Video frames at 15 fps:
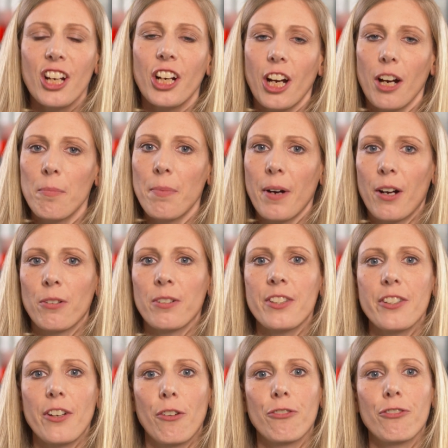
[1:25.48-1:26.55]

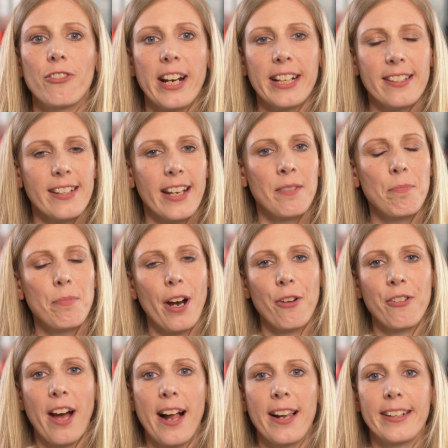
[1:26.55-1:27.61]
compounds of red and
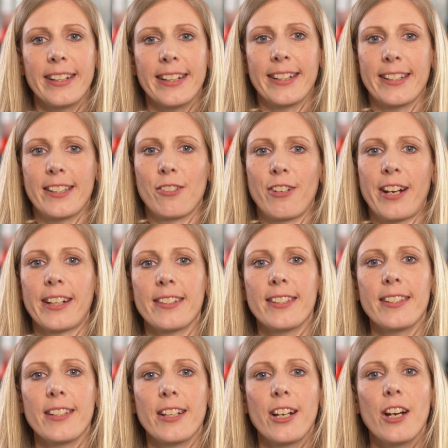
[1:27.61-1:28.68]
brown algae
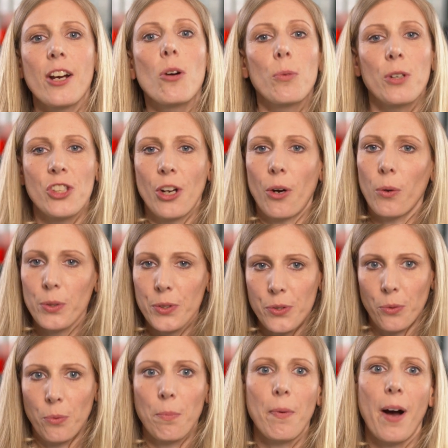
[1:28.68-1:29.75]
extracts, which are
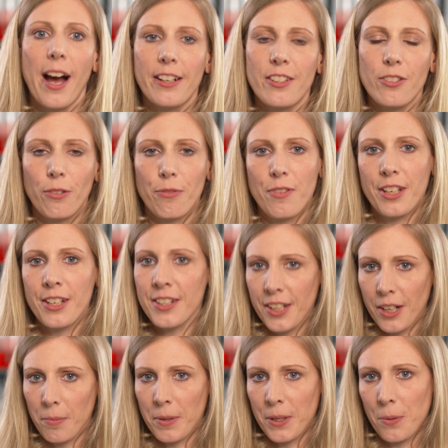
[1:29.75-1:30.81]
also part of the
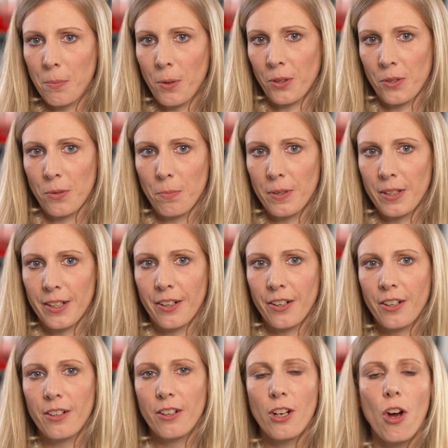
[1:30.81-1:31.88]
interamino bond
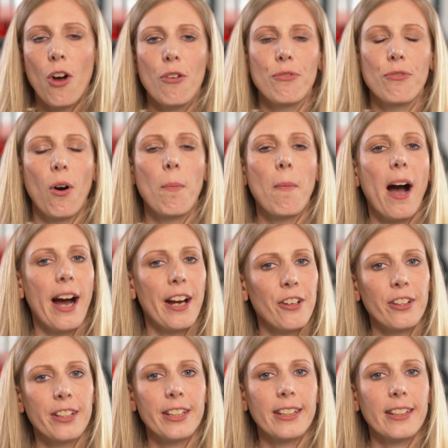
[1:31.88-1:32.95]
builder, form
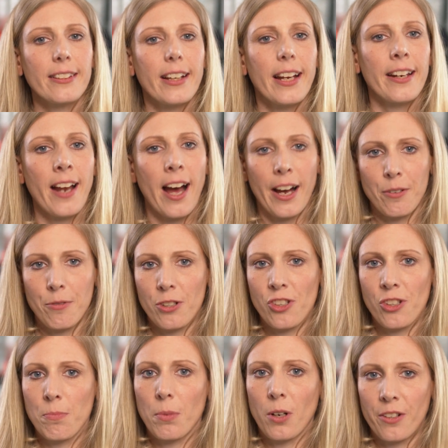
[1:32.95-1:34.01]
ionic and
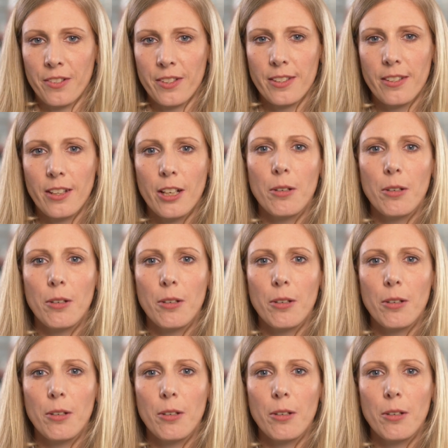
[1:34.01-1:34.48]
hydrogen bonds